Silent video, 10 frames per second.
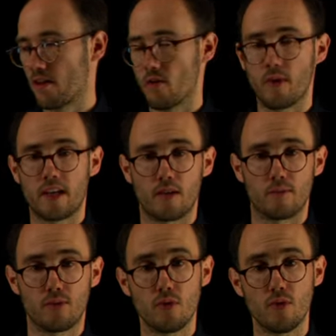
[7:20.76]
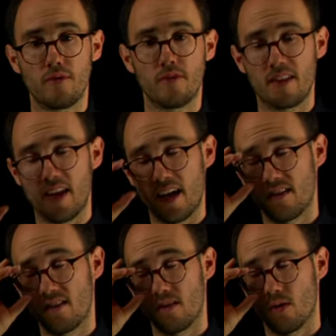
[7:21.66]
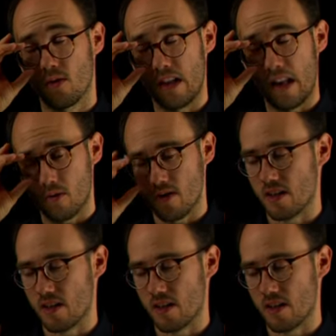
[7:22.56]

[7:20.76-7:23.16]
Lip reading: we can prove that the ordinary